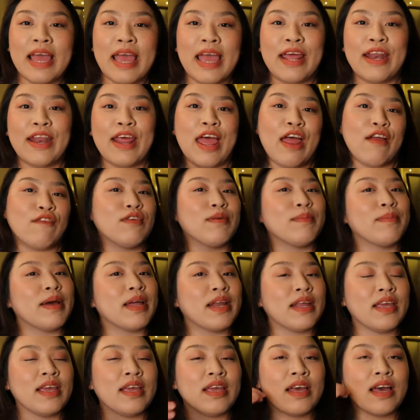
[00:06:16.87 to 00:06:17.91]
and
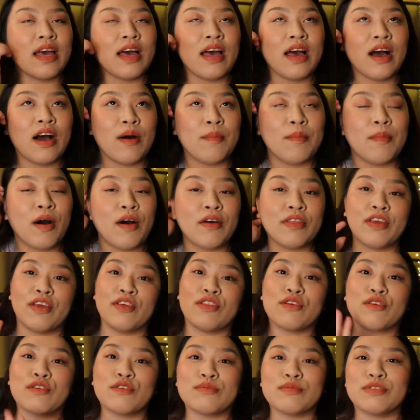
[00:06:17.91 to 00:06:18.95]
everybody, all the
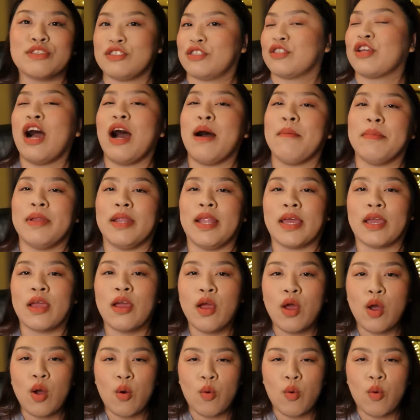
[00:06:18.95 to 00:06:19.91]
other groups just comment like,